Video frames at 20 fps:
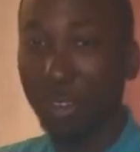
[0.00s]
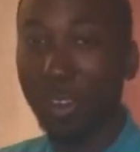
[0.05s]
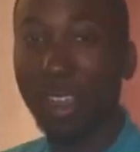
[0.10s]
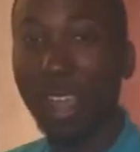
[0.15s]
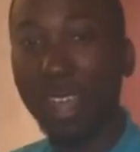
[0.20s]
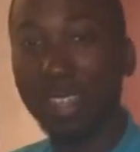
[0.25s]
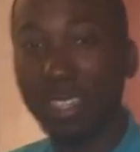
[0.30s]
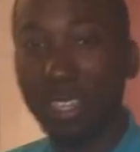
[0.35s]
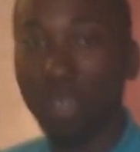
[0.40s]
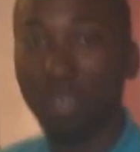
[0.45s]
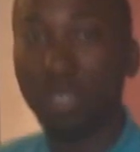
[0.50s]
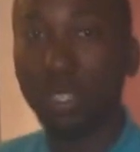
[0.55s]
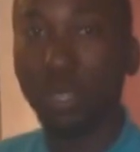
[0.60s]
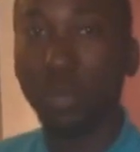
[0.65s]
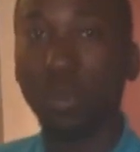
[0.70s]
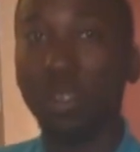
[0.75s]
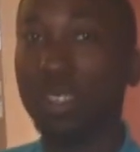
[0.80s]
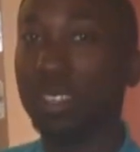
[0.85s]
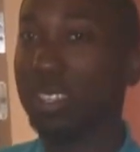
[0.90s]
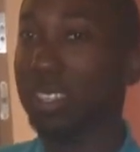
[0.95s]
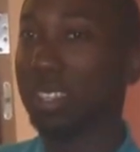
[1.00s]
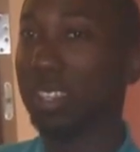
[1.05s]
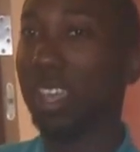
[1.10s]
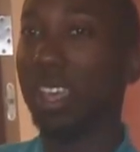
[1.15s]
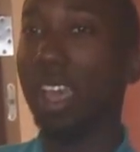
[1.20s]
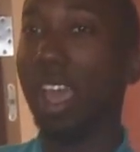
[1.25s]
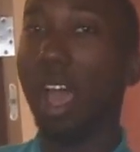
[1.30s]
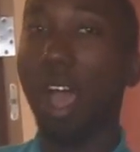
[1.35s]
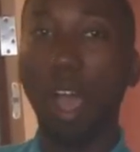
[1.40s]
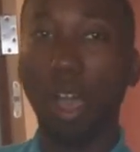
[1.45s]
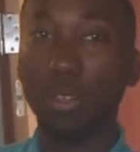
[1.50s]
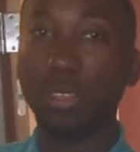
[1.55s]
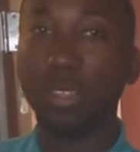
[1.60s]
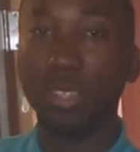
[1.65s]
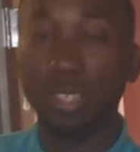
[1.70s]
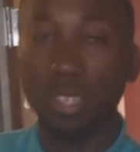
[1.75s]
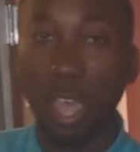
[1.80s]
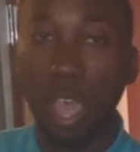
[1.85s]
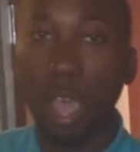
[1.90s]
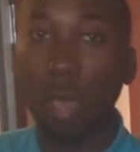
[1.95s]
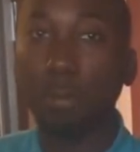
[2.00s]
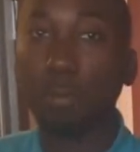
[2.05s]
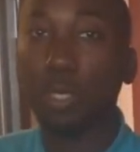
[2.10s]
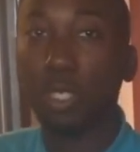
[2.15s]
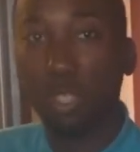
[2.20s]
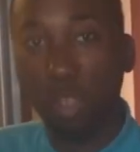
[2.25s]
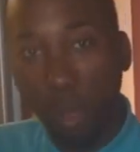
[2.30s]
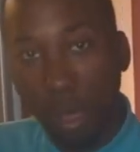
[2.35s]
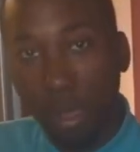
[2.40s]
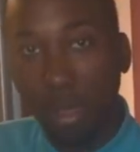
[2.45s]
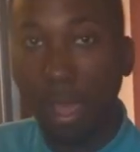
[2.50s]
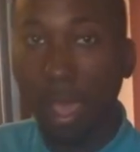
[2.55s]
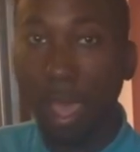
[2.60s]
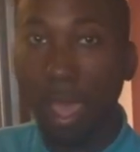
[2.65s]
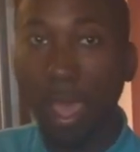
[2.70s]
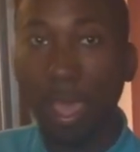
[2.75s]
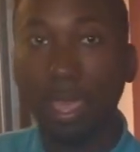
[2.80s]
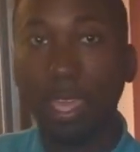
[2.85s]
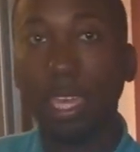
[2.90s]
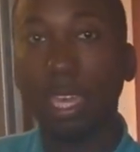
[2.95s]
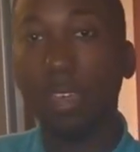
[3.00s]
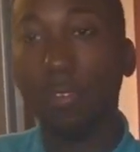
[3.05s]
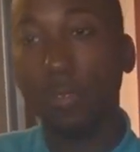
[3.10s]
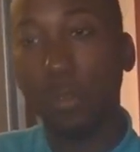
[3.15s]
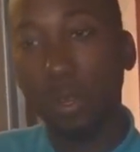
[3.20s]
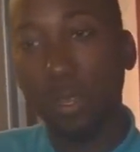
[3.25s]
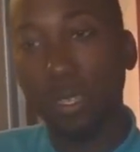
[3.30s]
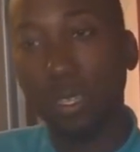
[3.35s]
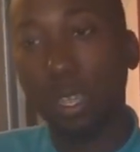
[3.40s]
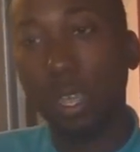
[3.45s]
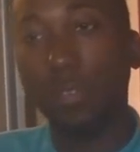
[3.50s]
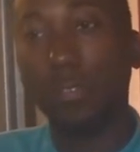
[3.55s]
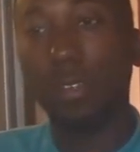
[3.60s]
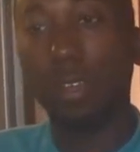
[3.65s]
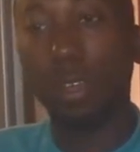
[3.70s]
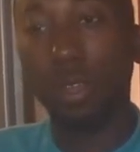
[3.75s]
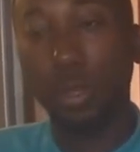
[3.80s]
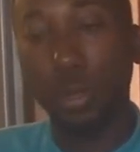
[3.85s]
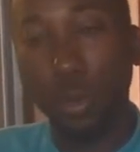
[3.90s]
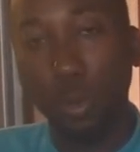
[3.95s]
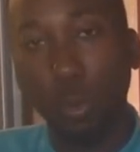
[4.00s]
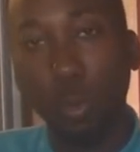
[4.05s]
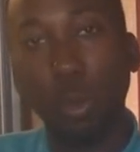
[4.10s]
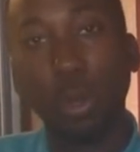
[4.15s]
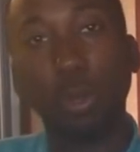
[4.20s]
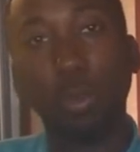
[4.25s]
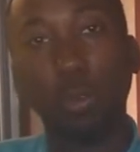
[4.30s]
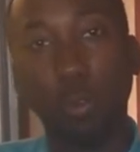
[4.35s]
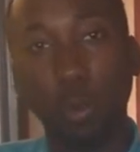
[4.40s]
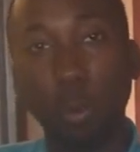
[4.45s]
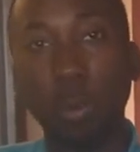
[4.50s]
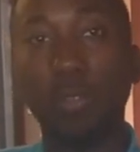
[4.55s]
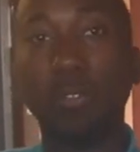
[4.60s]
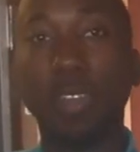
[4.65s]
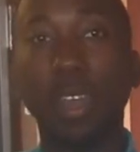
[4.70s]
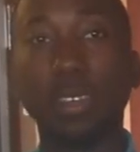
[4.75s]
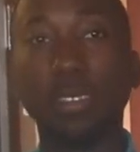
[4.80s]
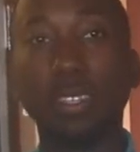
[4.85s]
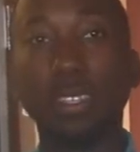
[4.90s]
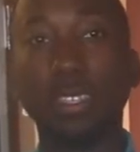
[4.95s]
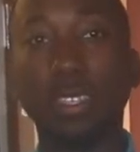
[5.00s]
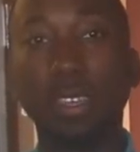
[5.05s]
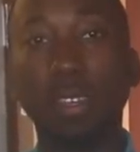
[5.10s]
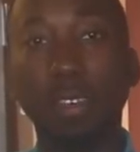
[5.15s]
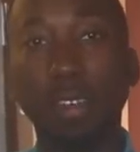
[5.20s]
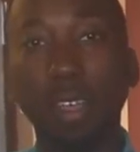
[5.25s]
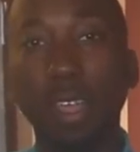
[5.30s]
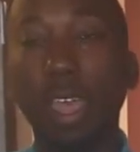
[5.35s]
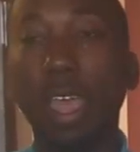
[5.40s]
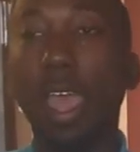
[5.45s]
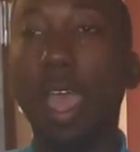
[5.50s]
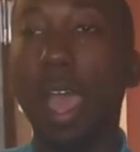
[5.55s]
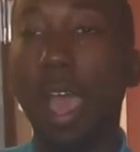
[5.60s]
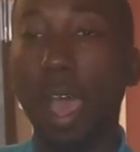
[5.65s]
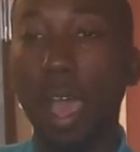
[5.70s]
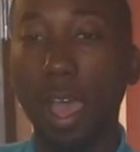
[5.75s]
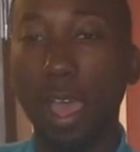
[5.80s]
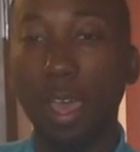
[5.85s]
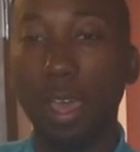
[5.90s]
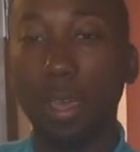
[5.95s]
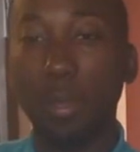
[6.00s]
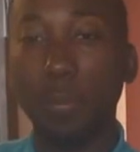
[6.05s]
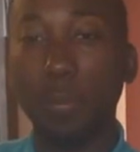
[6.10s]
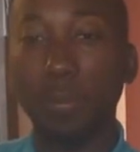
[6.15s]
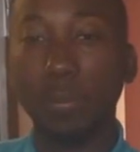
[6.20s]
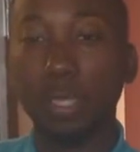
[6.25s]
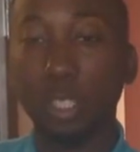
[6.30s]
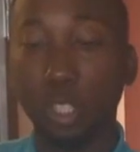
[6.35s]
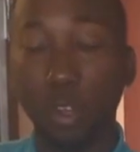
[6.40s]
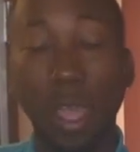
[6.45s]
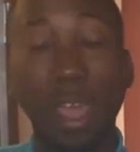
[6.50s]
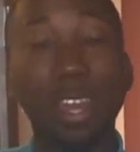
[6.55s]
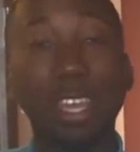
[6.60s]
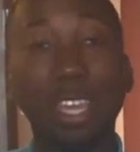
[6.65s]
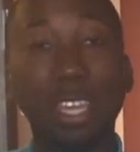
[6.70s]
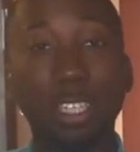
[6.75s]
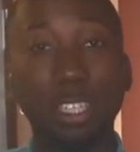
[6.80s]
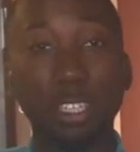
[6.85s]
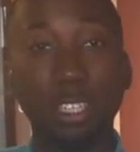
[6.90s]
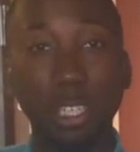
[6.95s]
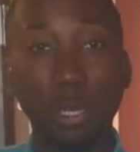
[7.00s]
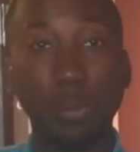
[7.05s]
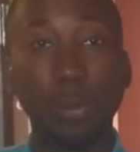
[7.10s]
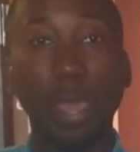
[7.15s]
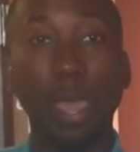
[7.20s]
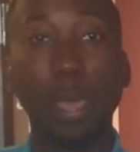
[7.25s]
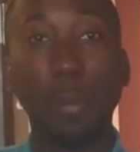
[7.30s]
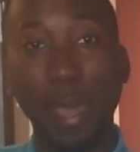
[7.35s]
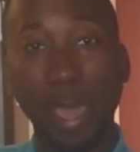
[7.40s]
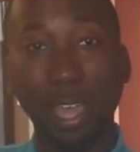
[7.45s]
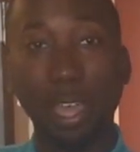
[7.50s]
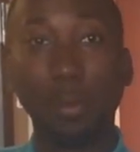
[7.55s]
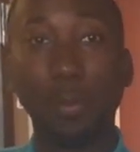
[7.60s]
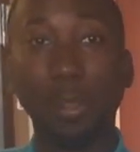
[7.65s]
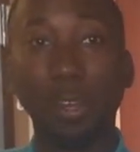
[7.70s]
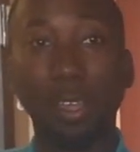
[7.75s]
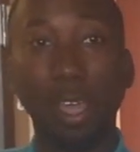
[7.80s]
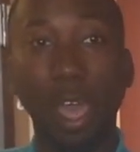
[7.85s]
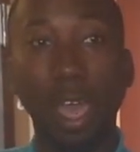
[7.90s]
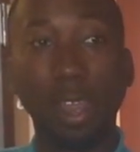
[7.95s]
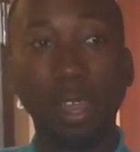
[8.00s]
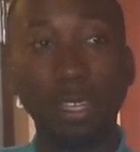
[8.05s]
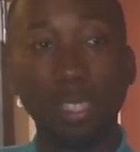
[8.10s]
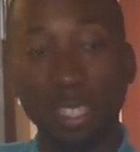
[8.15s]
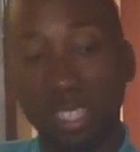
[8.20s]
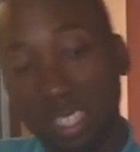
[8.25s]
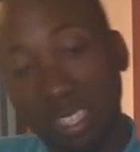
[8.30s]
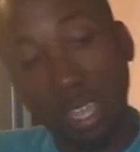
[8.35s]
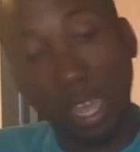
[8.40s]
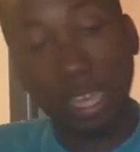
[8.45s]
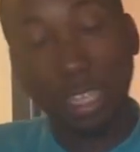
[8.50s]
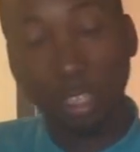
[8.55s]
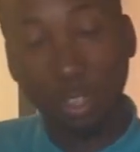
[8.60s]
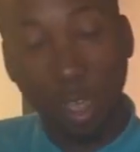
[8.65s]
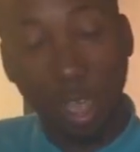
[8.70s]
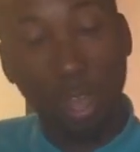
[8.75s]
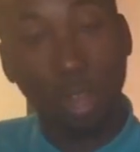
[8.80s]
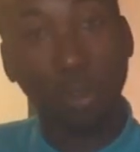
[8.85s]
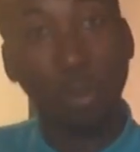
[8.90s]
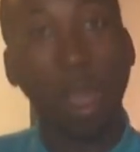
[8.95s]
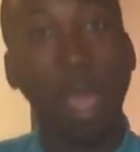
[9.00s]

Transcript: agree. I tell students all the time, start high, give yourself a little wiggle room if necessary. Trying to get your GPA back up in college is like trying to